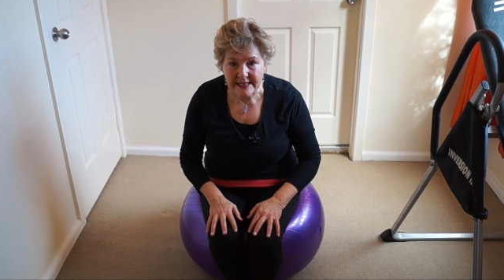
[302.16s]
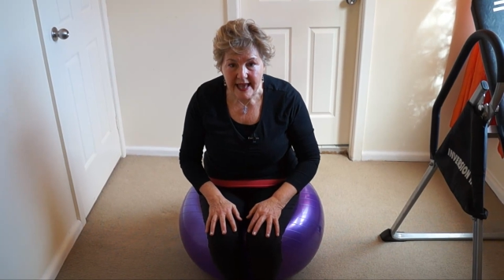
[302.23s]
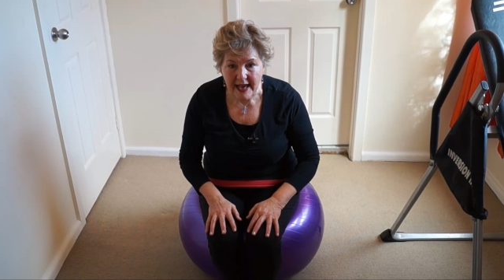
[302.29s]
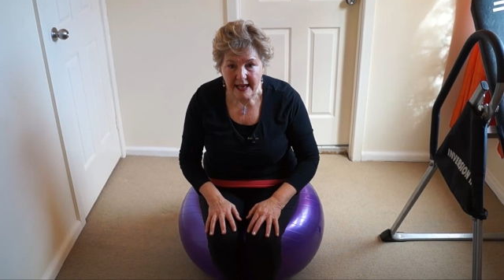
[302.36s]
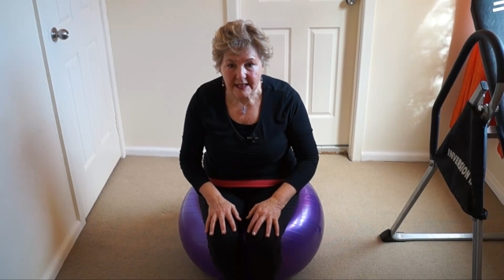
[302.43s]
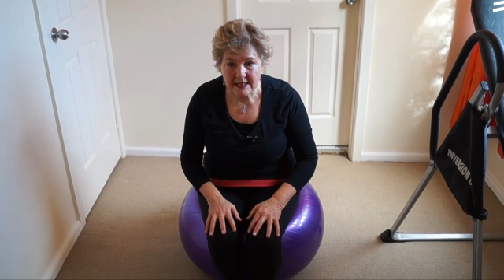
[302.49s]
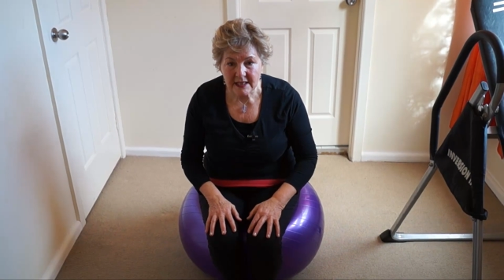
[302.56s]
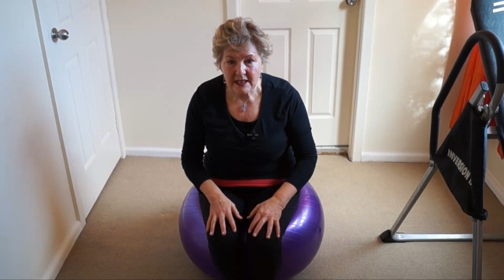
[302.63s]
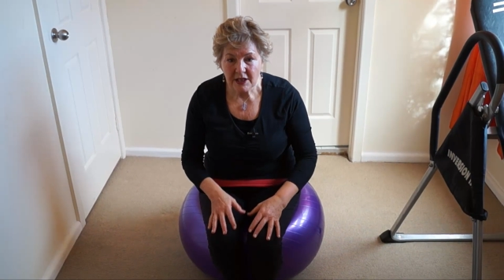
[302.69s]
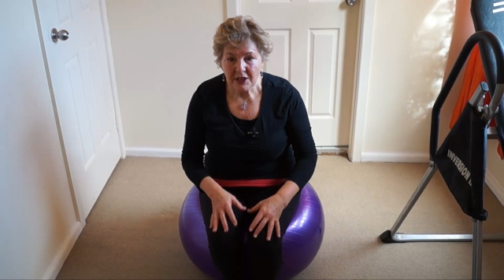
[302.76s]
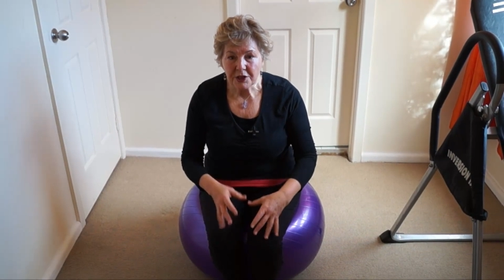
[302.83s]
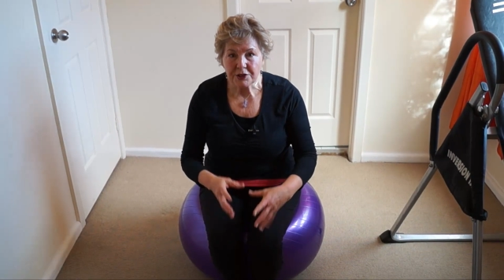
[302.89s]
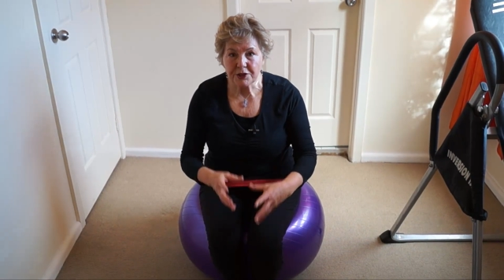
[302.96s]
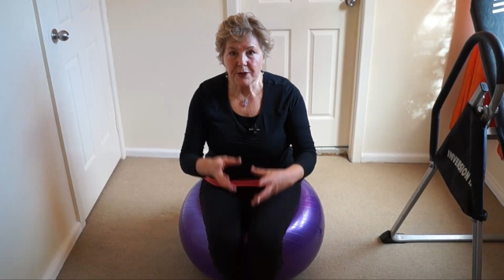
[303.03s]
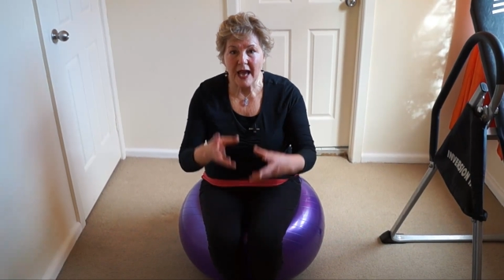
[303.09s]
that
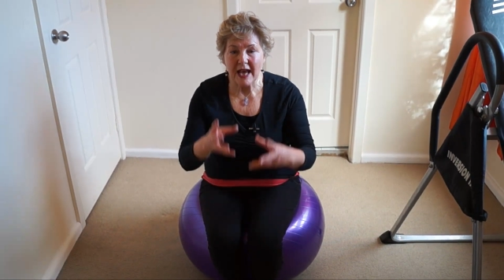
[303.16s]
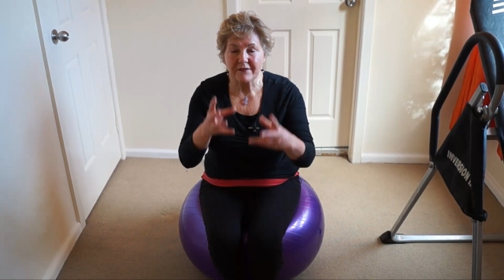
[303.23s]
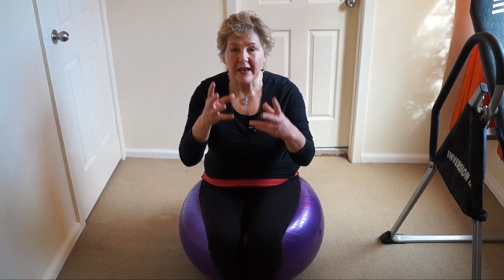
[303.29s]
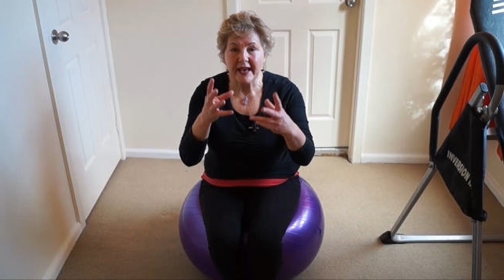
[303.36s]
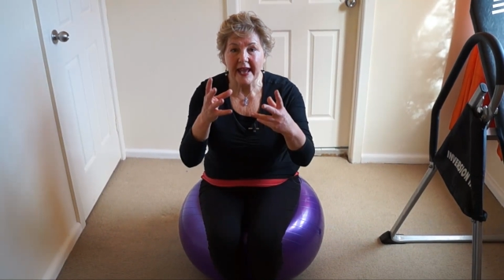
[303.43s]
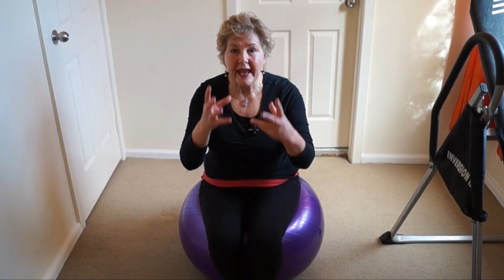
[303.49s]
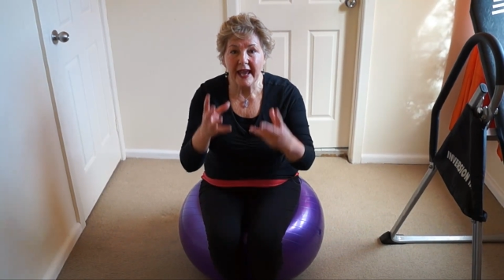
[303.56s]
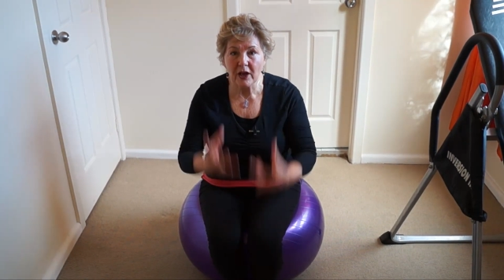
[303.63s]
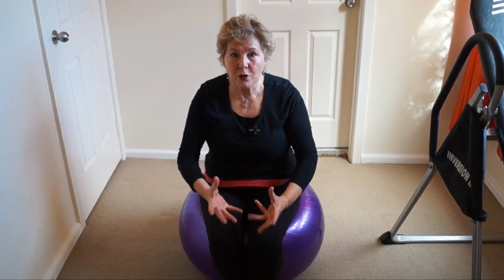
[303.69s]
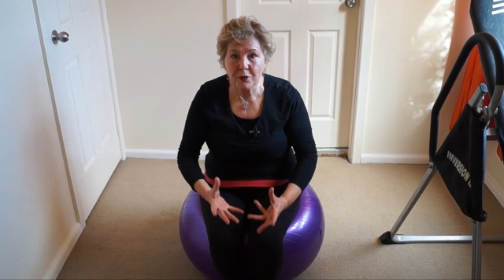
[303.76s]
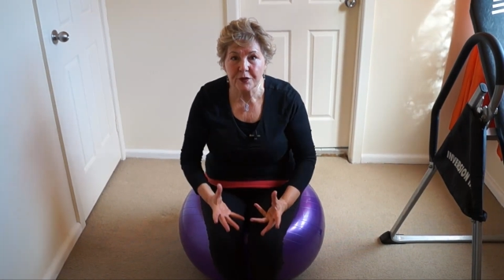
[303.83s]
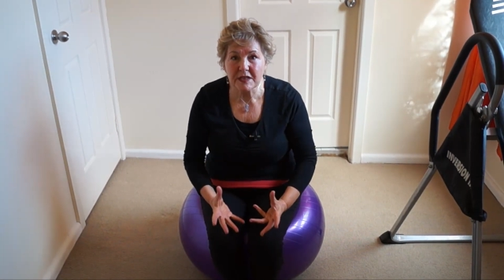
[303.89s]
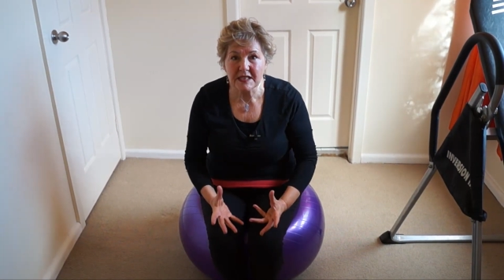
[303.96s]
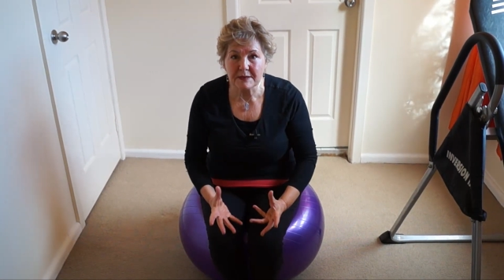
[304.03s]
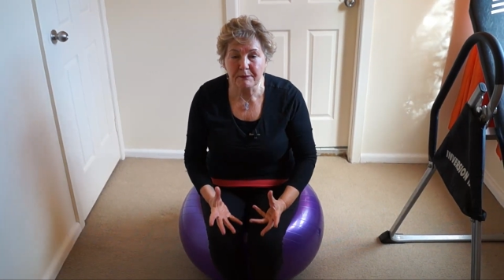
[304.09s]
to have a
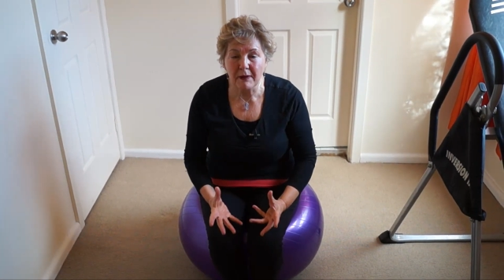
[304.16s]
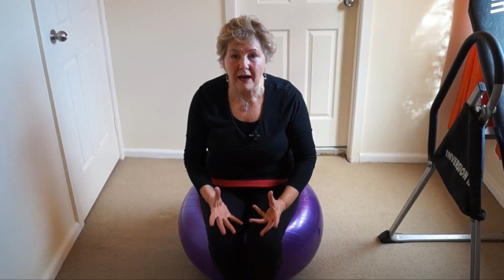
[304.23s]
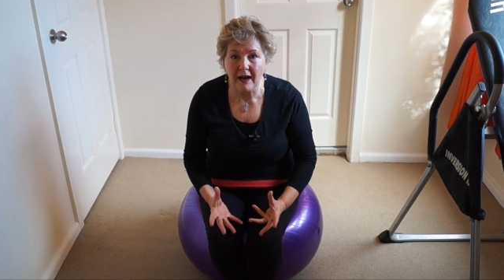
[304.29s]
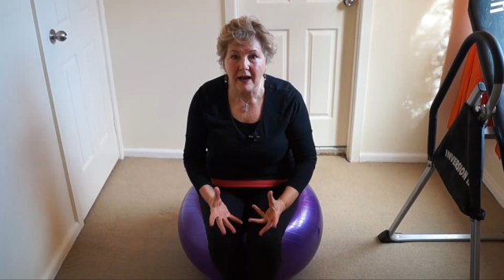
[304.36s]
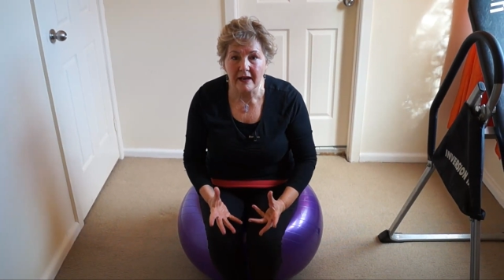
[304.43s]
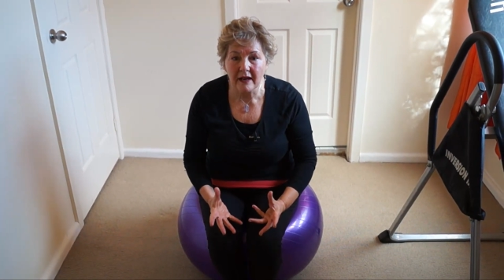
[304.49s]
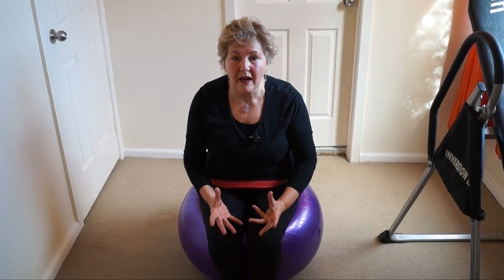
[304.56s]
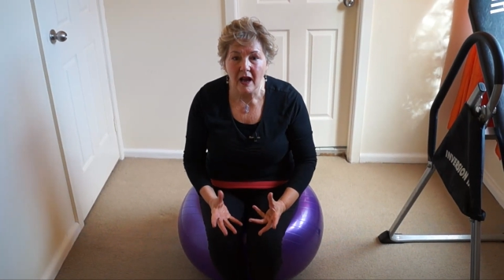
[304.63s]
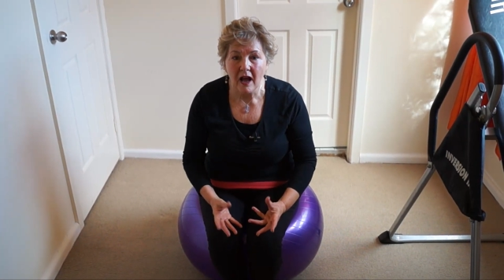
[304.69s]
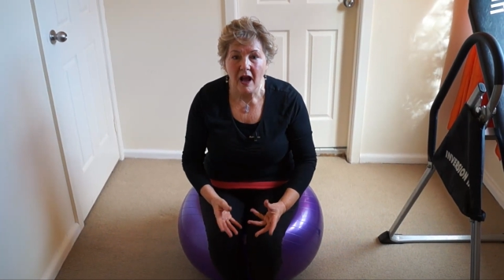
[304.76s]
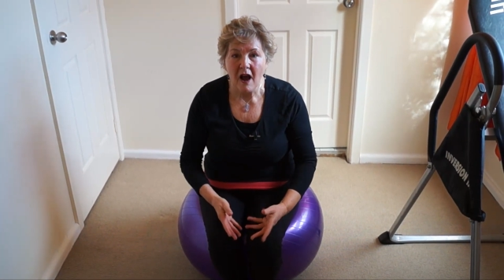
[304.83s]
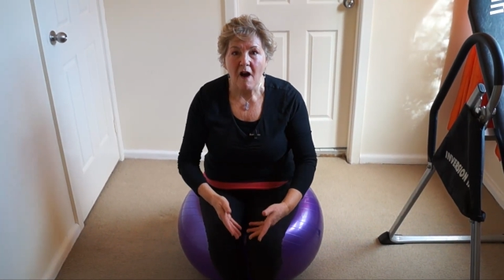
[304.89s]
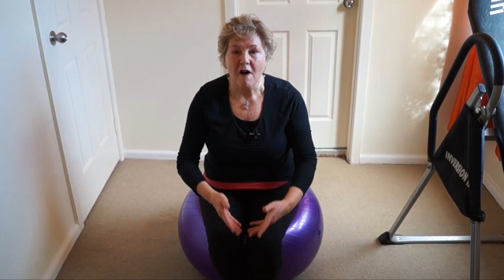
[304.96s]
healthy spine